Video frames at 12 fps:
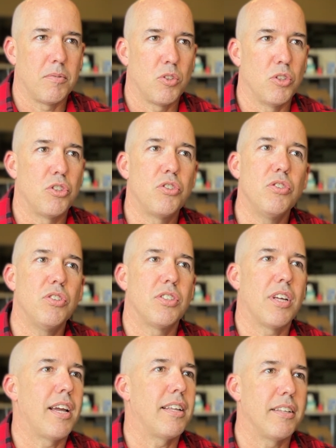So as soon as
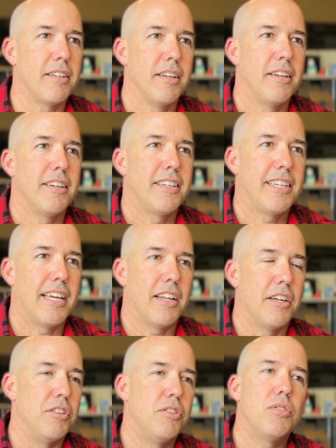I get
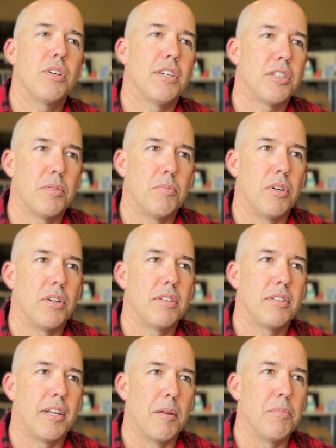a new customer
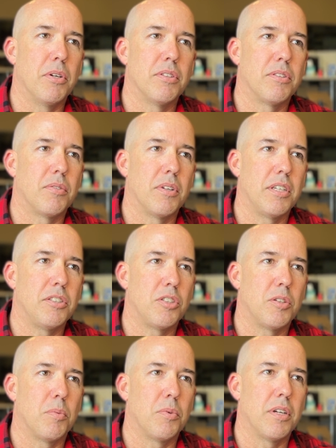that I'm building a
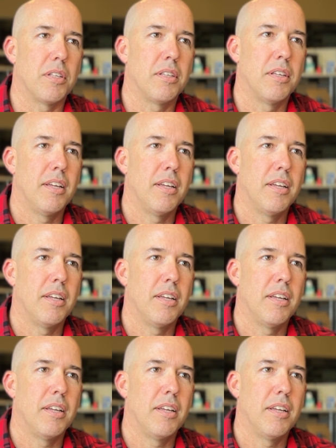relationship with,